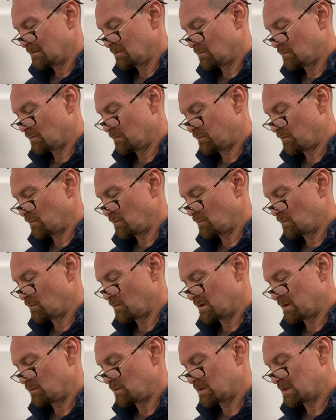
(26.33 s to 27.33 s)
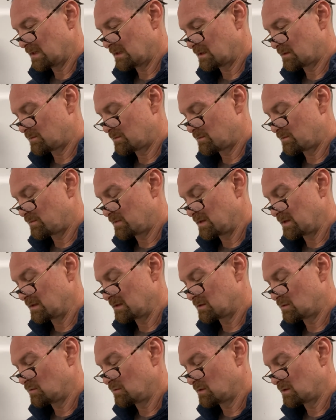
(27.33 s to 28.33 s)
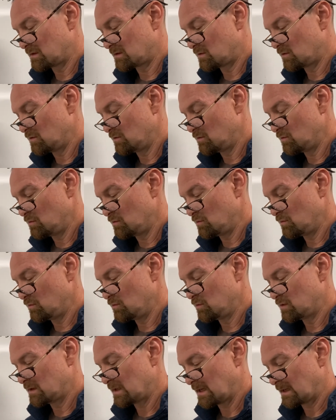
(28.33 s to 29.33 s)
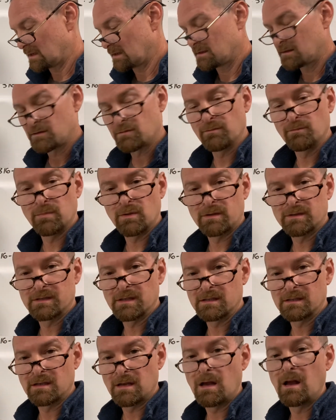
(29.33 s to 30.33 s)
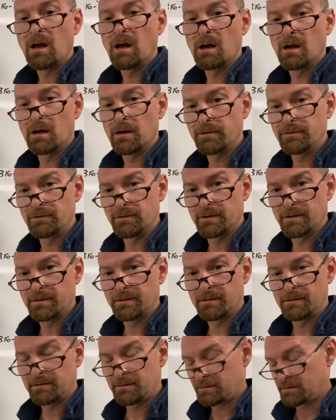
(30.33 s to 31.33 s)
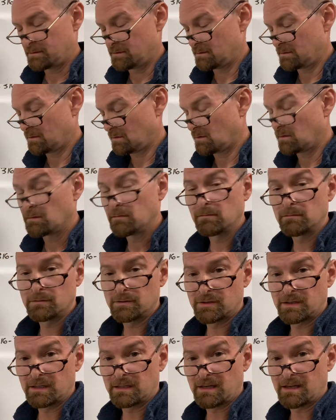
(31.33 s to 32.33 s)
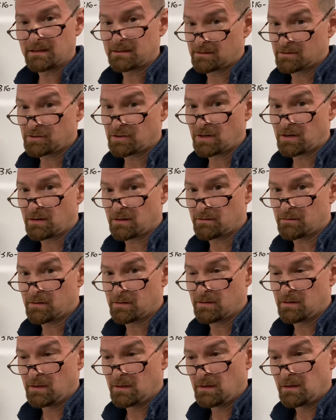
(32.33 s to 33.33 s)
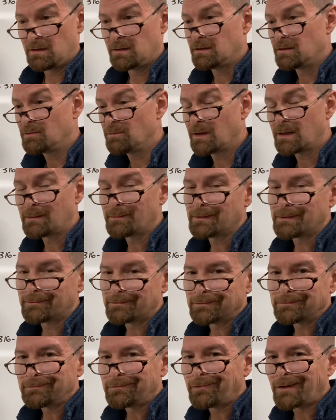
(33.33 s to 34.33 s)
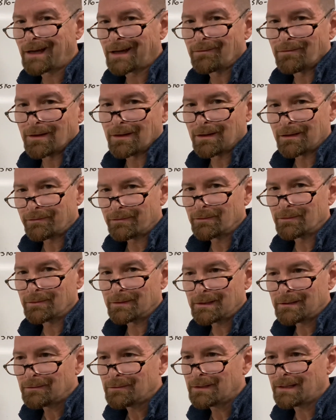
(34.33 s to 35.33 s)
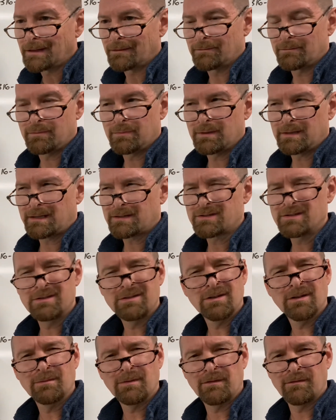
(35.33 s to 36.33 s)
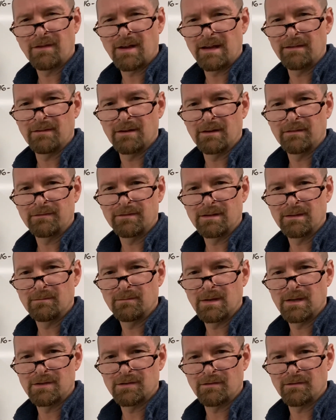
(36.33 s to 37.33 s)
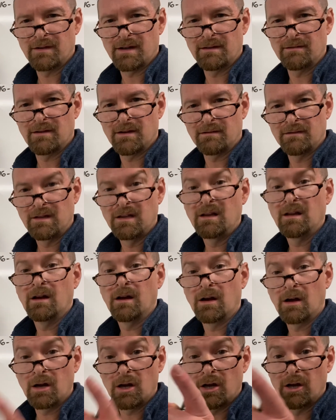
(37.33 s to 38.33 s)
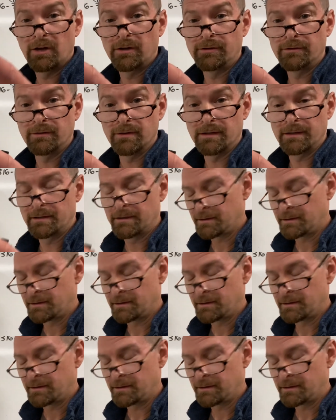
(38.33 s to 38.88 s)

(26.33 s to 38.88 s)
for that would take the two seconds? Book says 100. Did you get that? Did you get 100? You might have been 5 off, or whatever. But actually, you shouldn't have been 5 off. You didn't measure 5 off. 100.